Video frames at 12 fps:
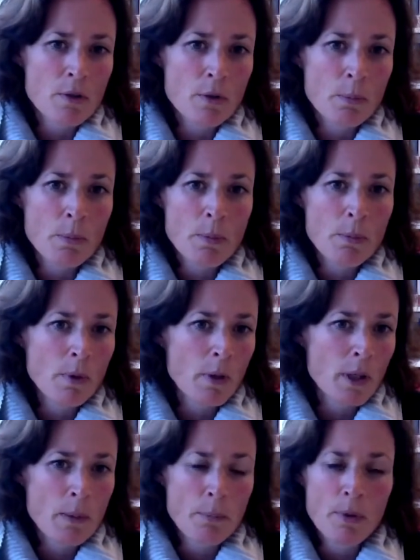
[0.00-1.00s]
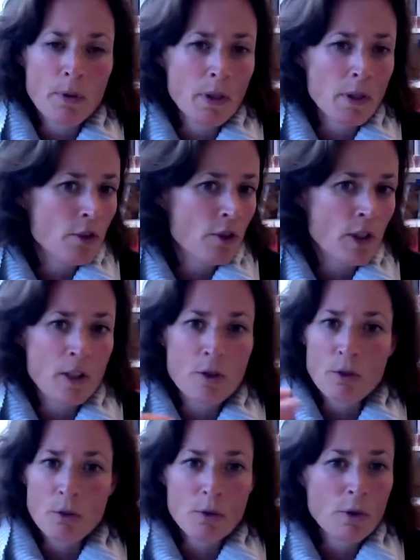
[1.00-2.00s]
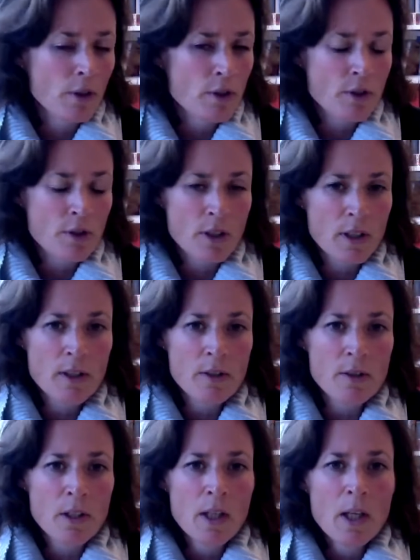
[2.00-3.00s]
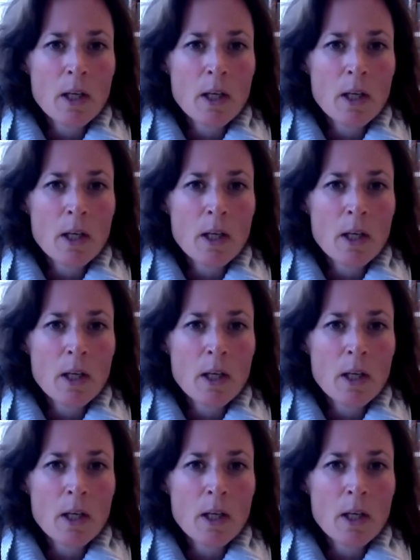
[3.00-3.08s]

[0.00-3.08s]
or people are happier in cities or not in cities.